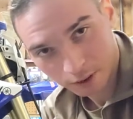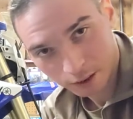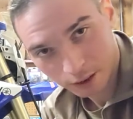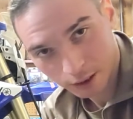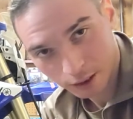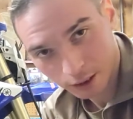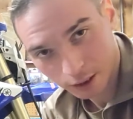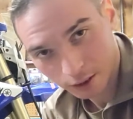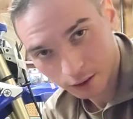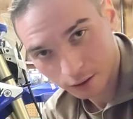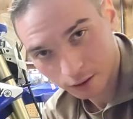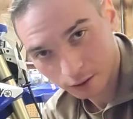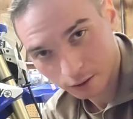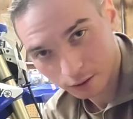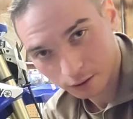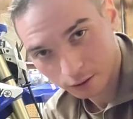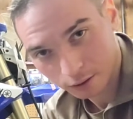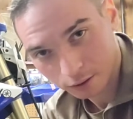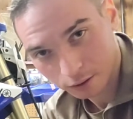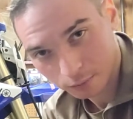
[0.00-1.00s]
and
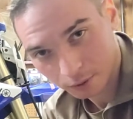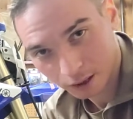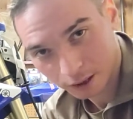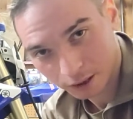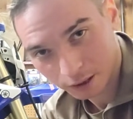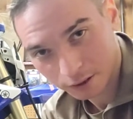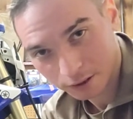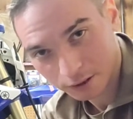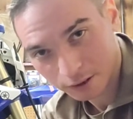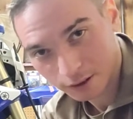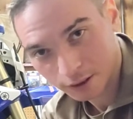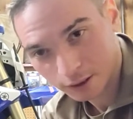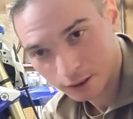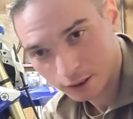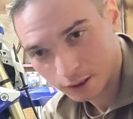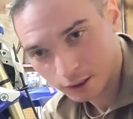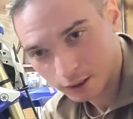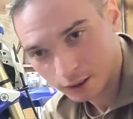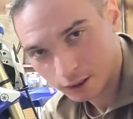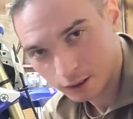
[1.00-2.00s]
sprockets
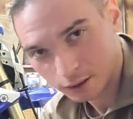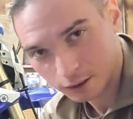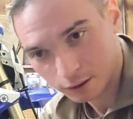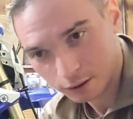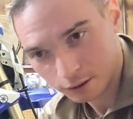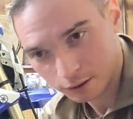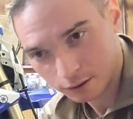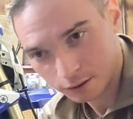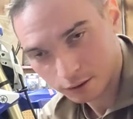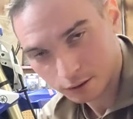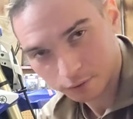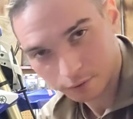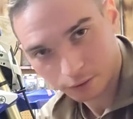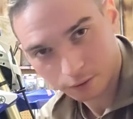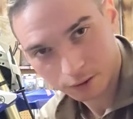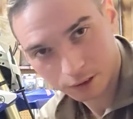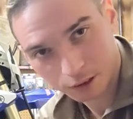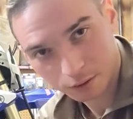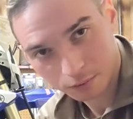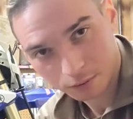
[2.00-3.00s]
because the front
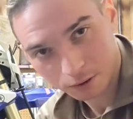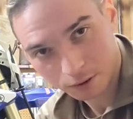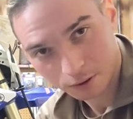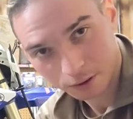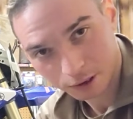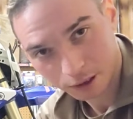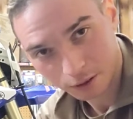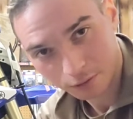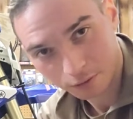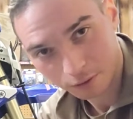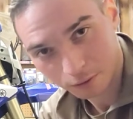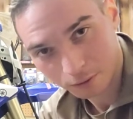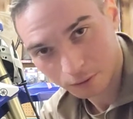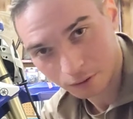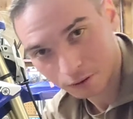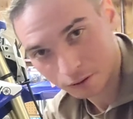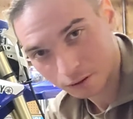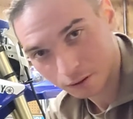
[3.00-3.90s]
teeth were starting to kick forward